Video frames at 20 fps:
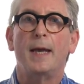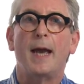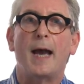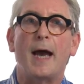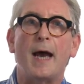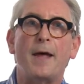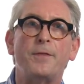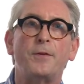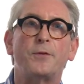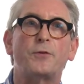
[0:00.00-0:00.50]

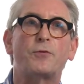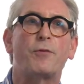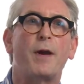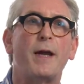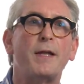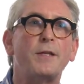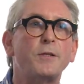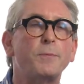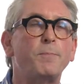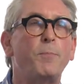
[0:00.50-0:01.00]
and the
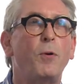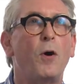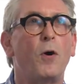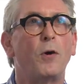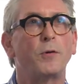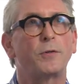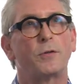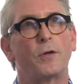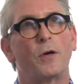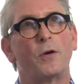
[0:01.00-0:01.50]

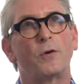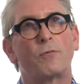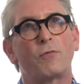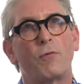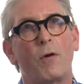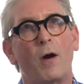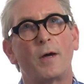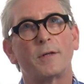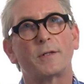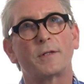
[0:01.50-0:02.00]
transport
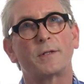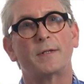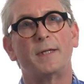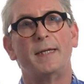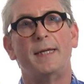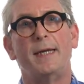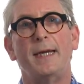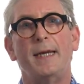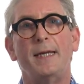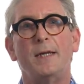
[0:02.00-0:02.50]
across
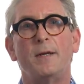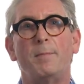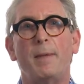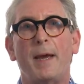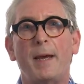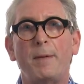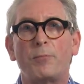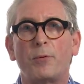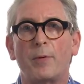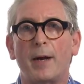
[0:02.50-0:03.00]
the inner
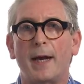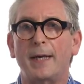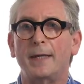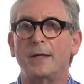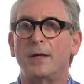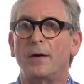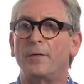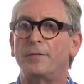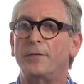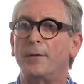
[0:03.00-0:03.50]

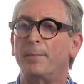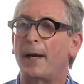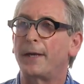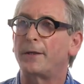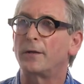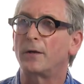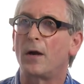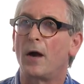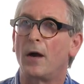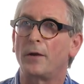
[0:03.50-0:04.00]
membrane of the
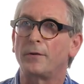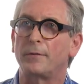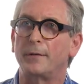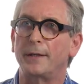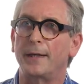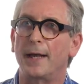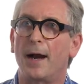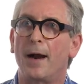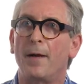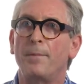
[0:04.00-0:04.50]

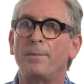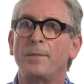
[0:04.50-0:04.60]
mitochondria